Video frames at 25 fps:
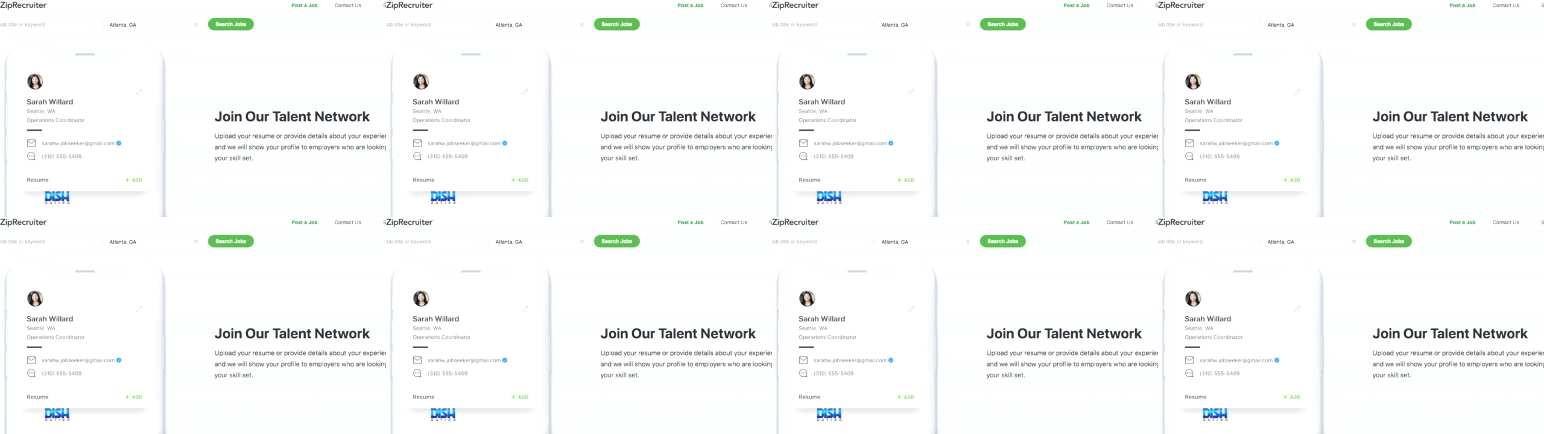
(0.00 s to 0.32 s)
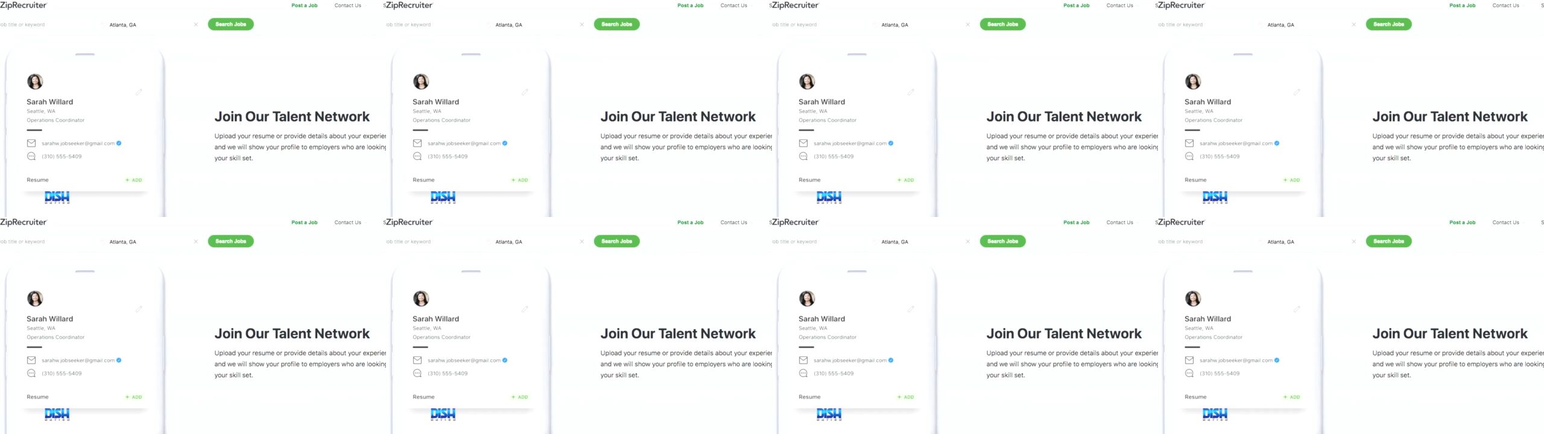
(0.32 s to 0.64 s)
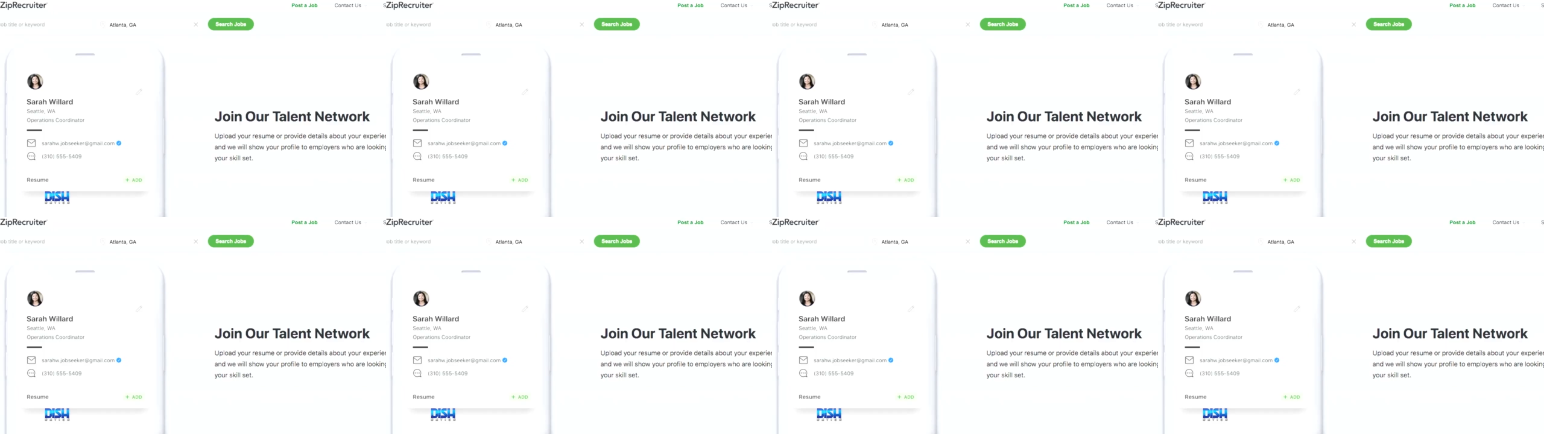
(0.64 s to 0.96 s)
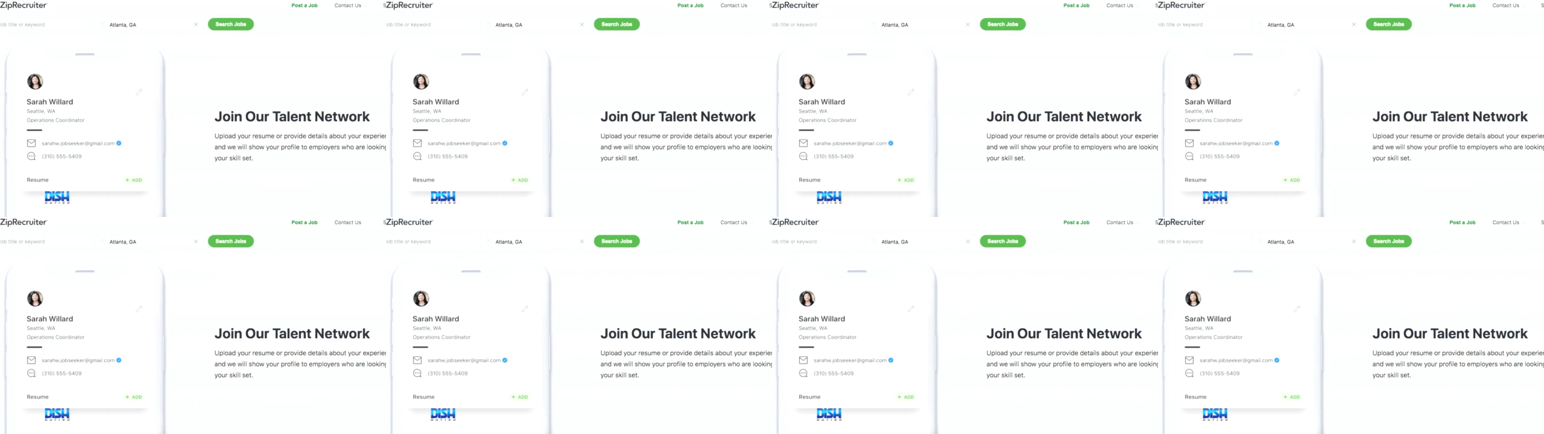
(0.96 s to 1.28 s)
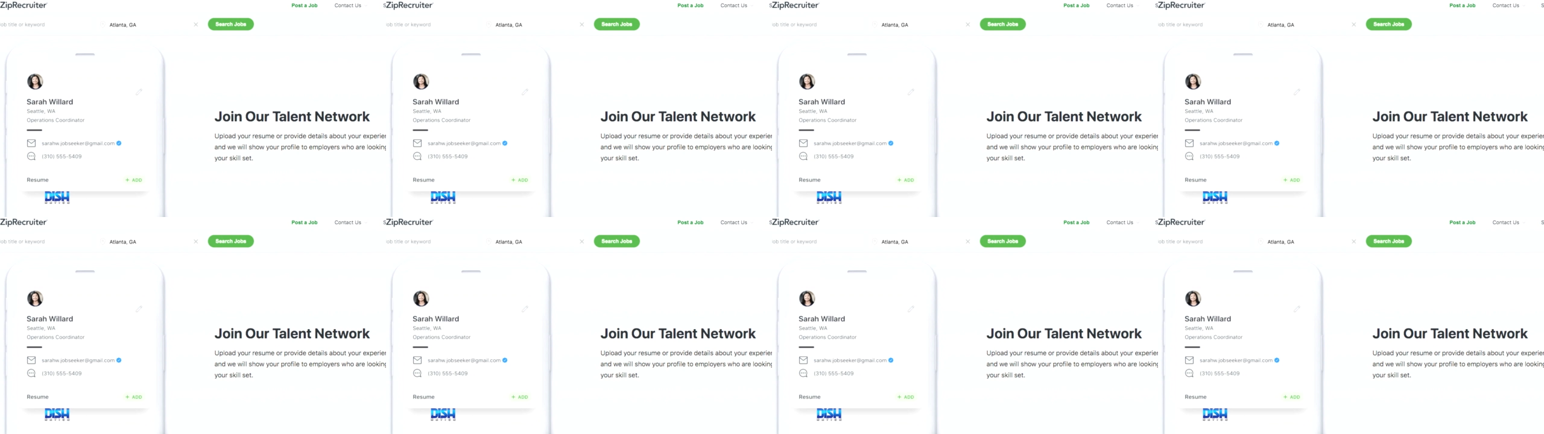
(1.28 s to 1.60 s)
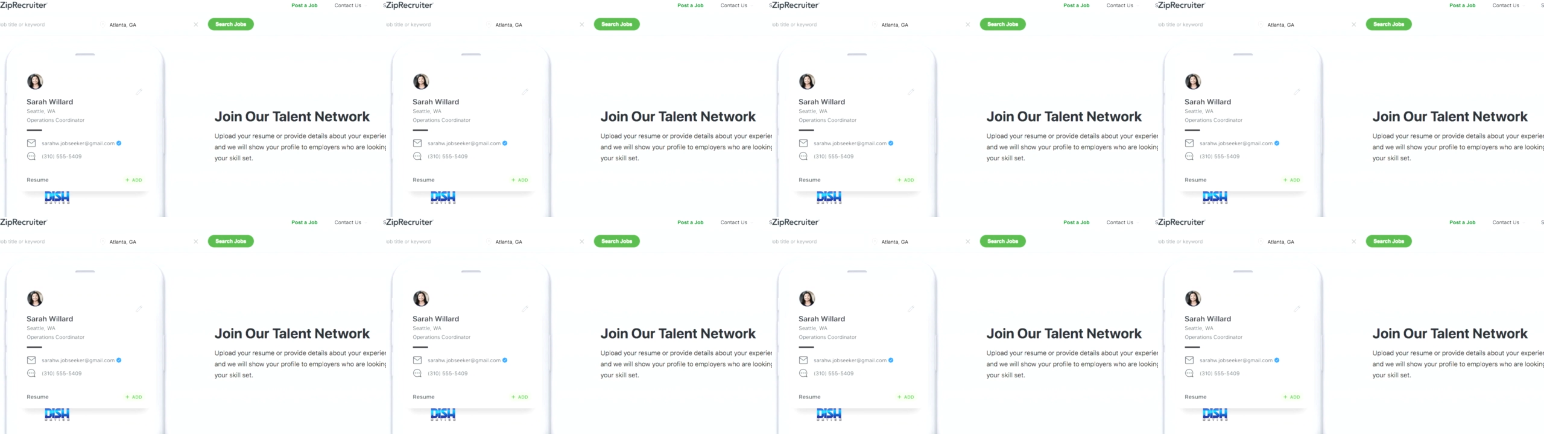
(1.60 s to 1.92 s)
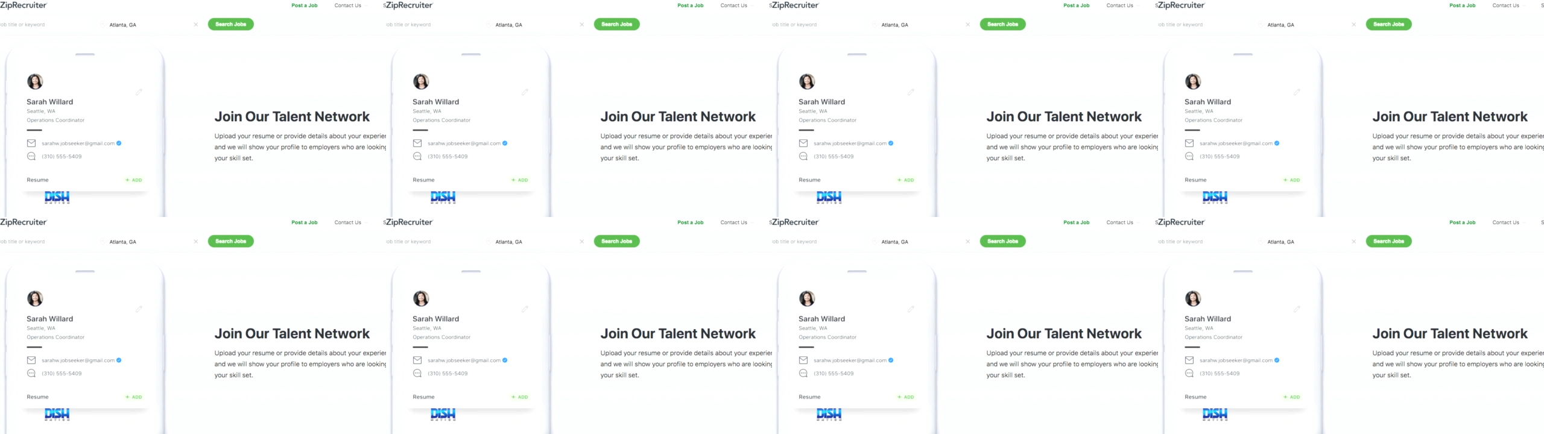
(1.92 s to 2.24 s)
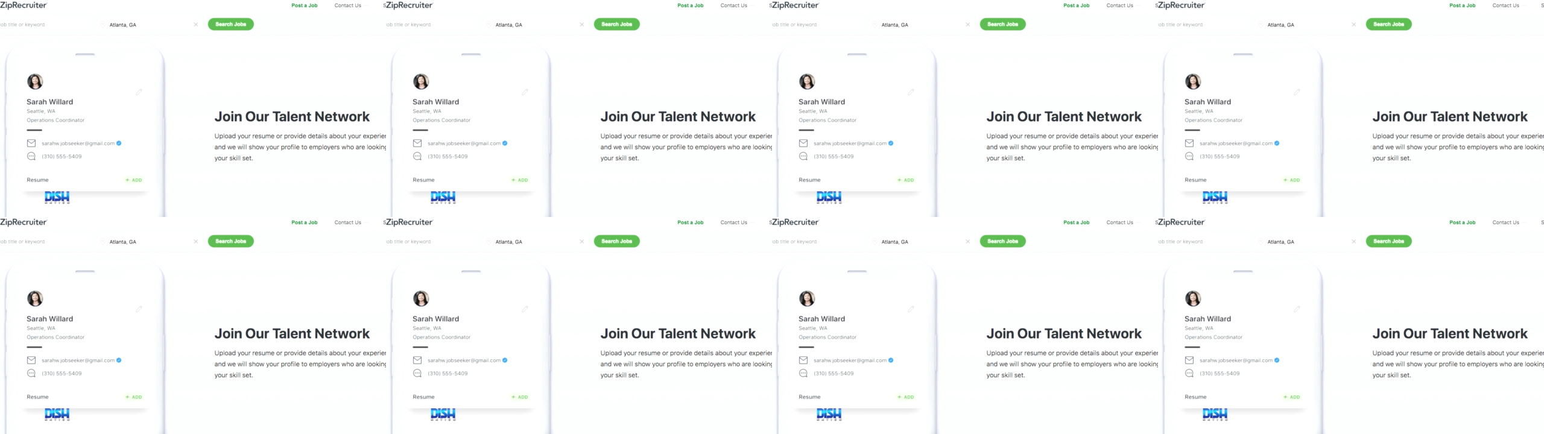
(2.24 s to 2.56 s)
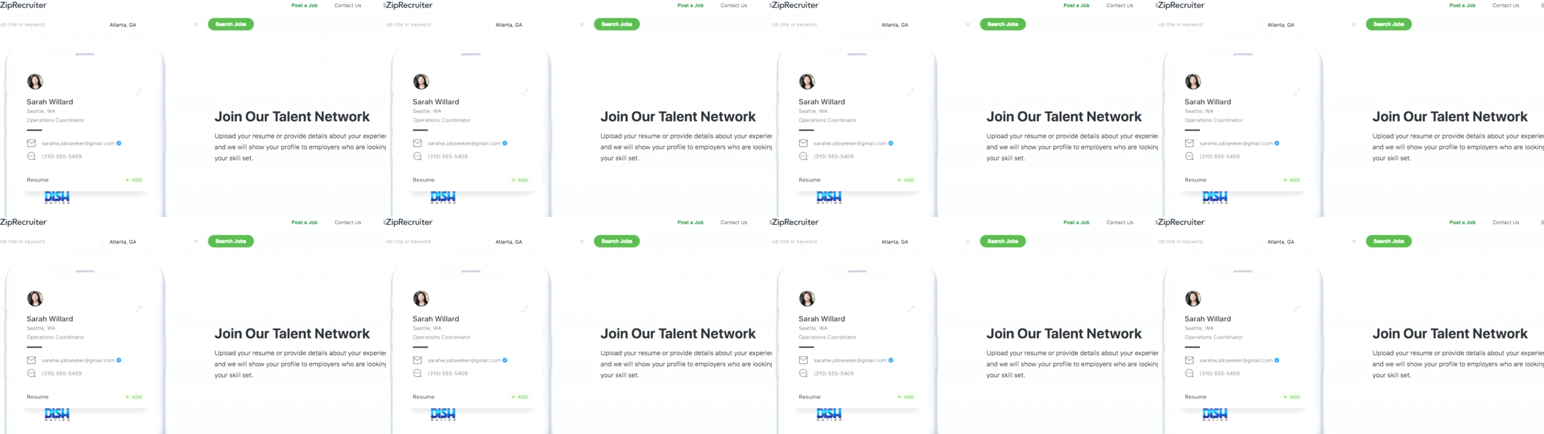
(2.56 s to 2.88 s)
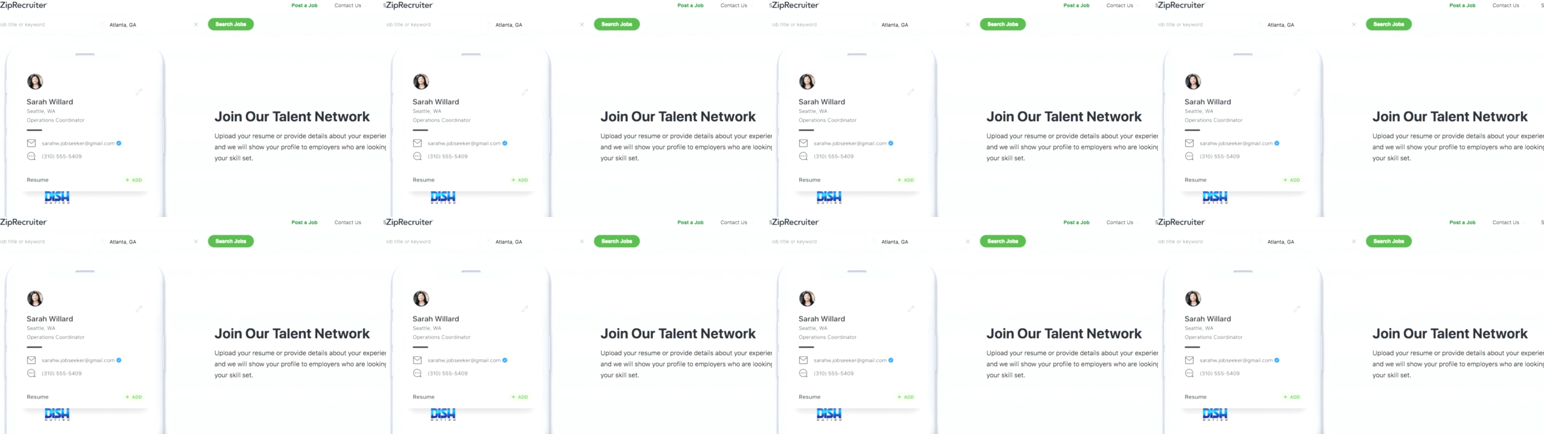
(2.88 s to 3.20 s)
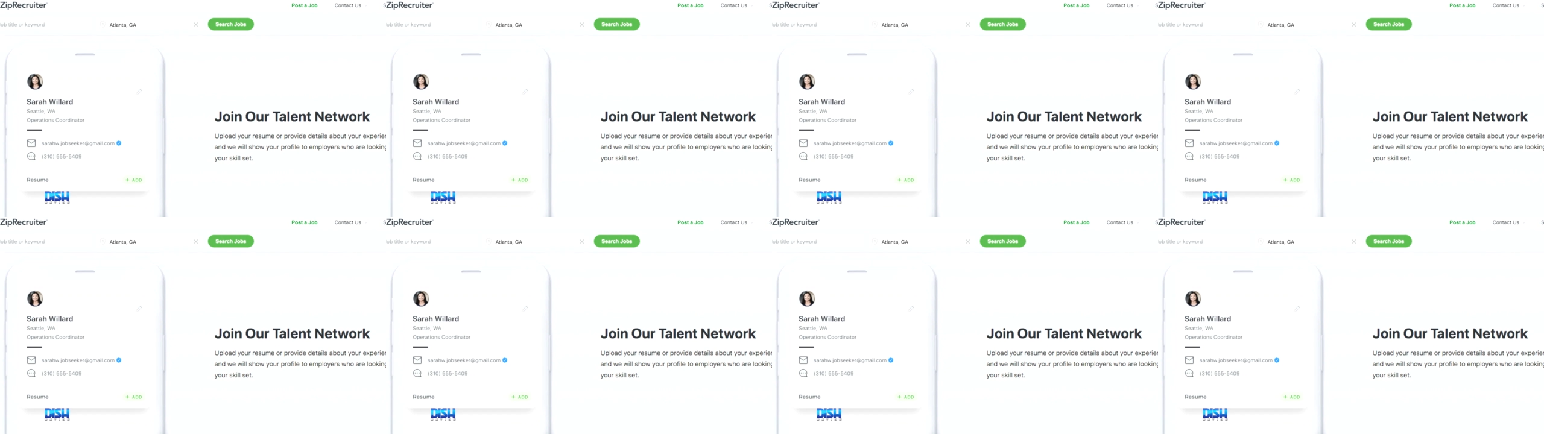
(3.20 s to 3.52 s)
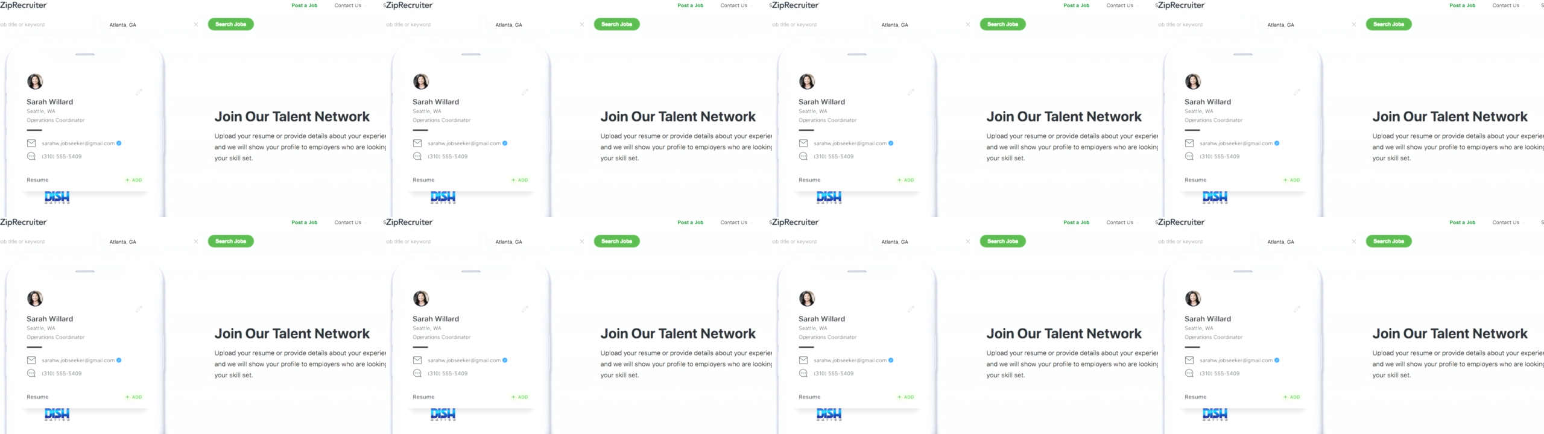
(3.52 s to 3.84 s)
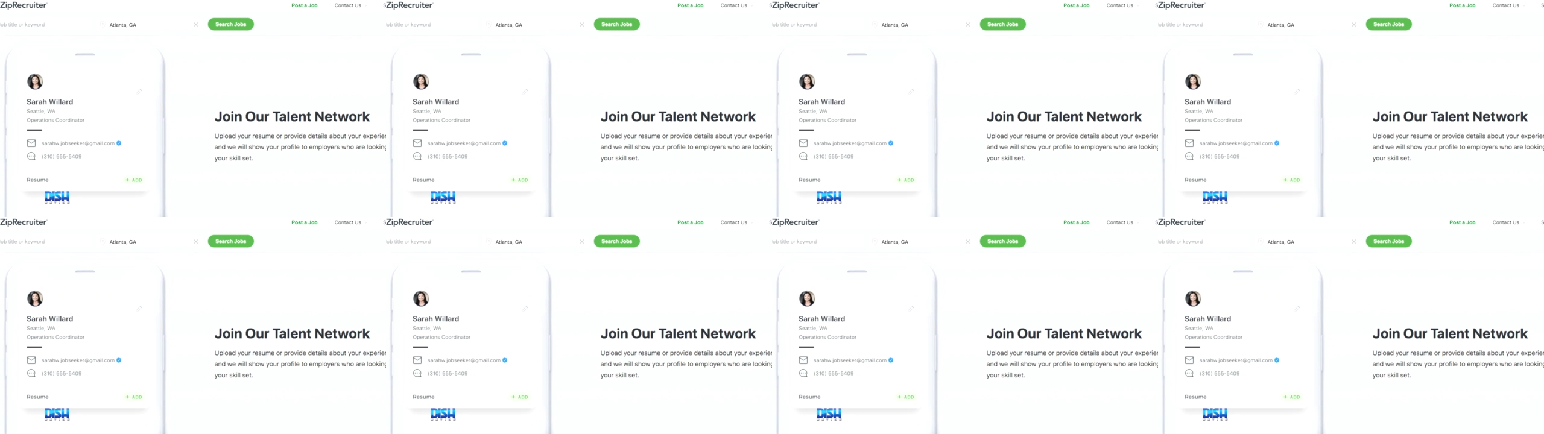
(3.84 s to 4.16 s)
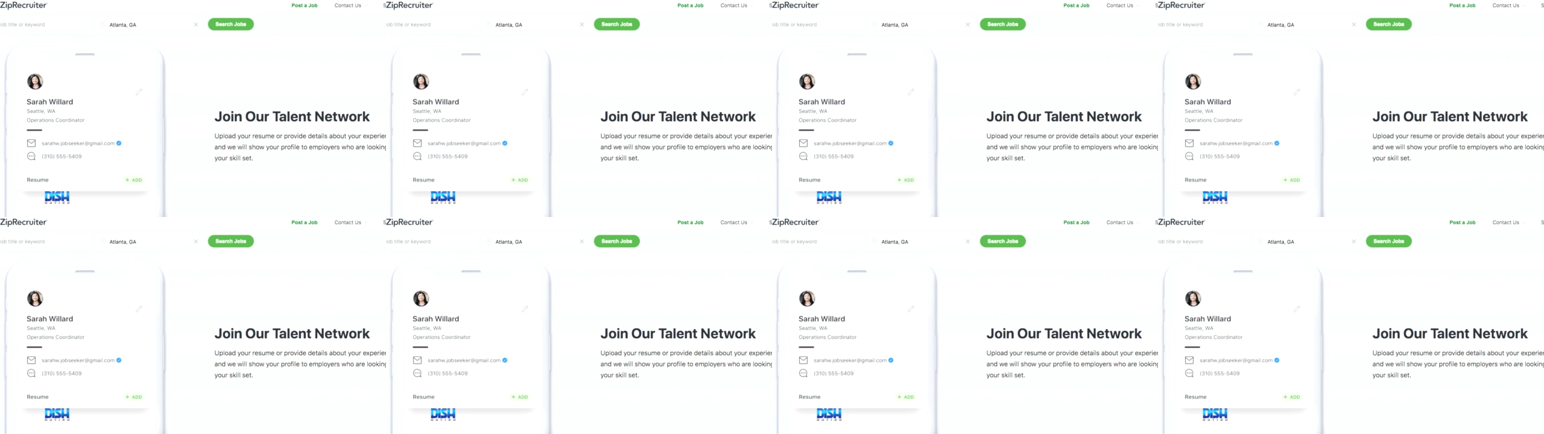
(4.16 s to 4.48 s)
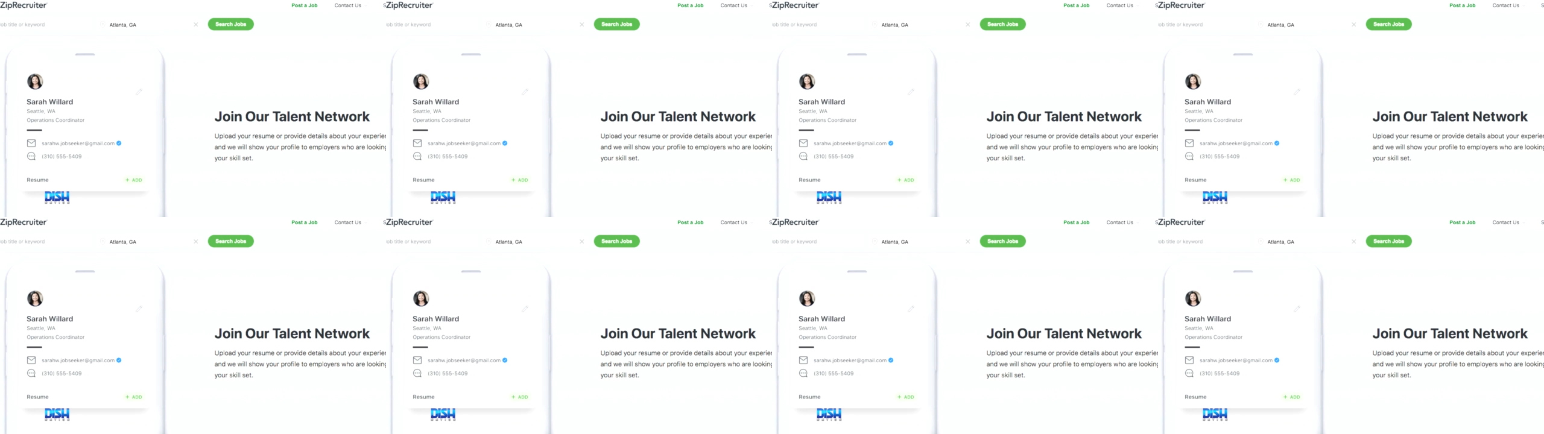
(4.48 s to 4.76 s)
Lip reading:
Nobody's mouth can be seen.